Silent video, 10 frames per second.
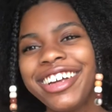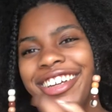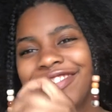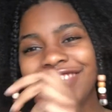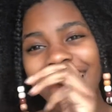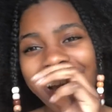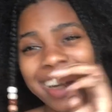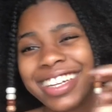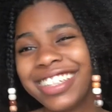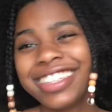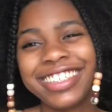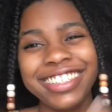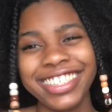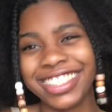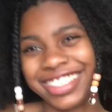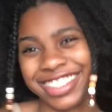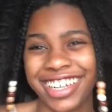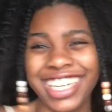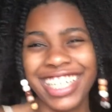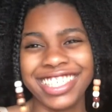It's not Elisa's
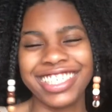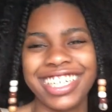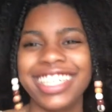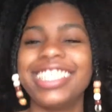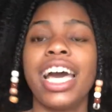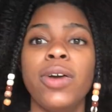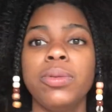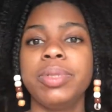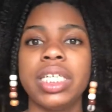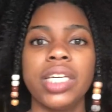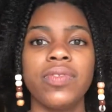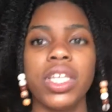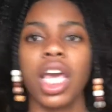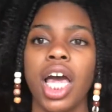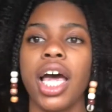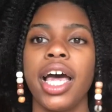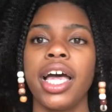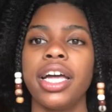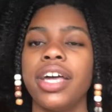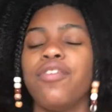content, I will be giving
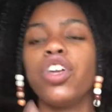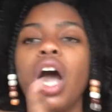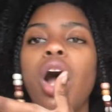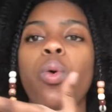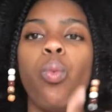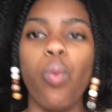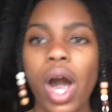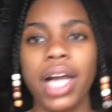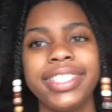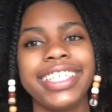y'all, if y'all want,